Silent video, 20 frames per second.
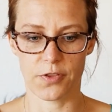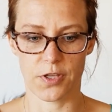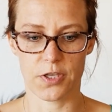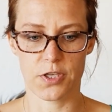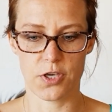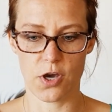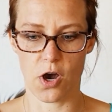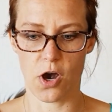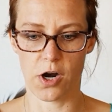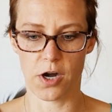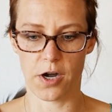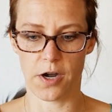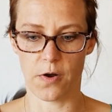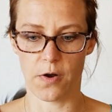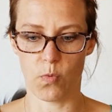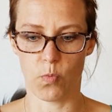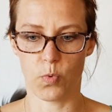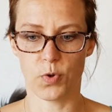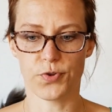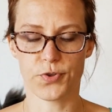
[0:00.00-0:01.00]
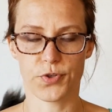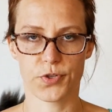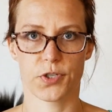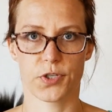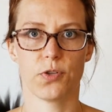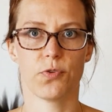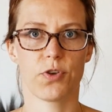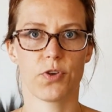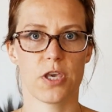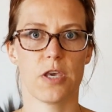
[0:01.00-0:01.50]
yarn will
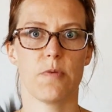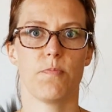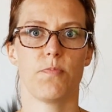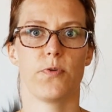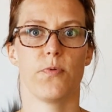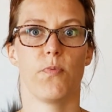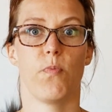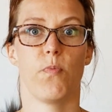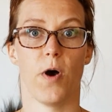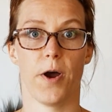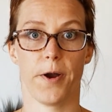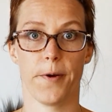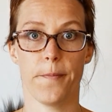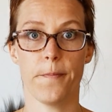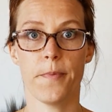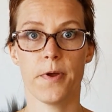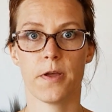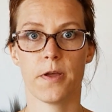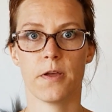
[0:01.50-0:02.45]
still keep you warm,